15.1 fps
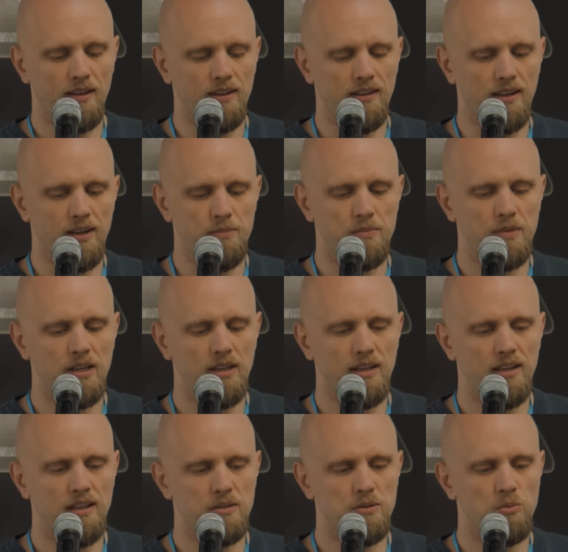
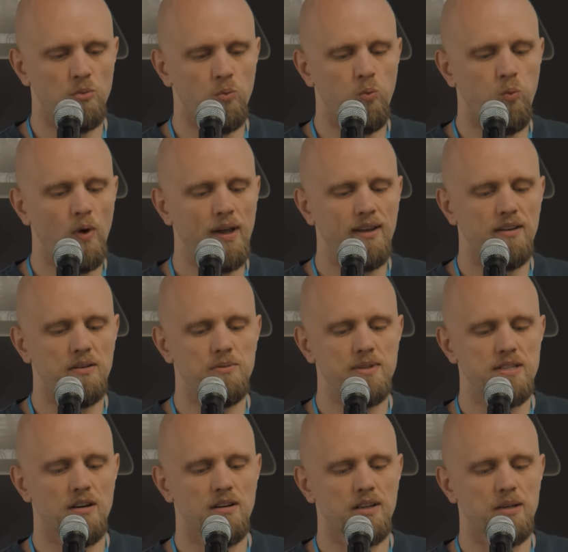And when we
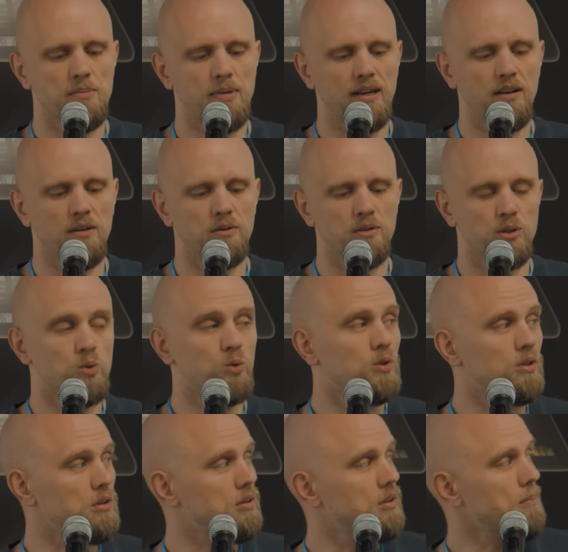talk about
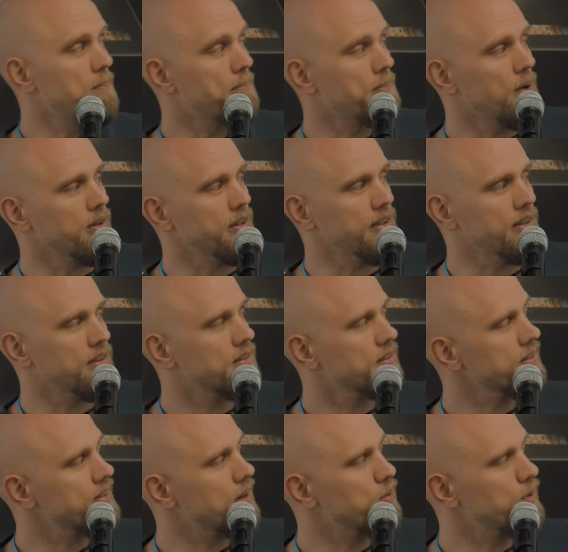Google money,
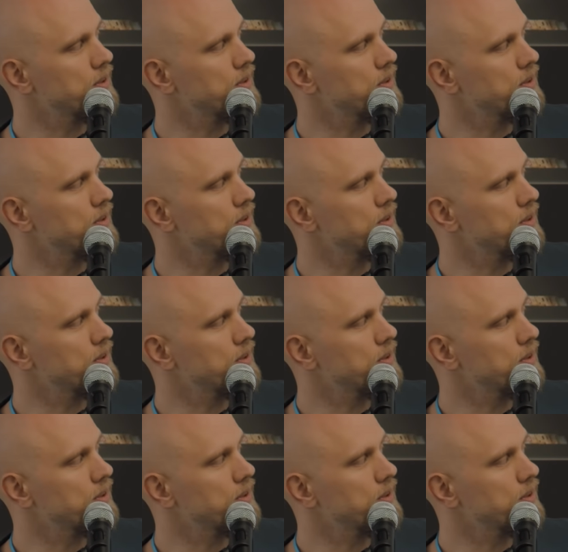that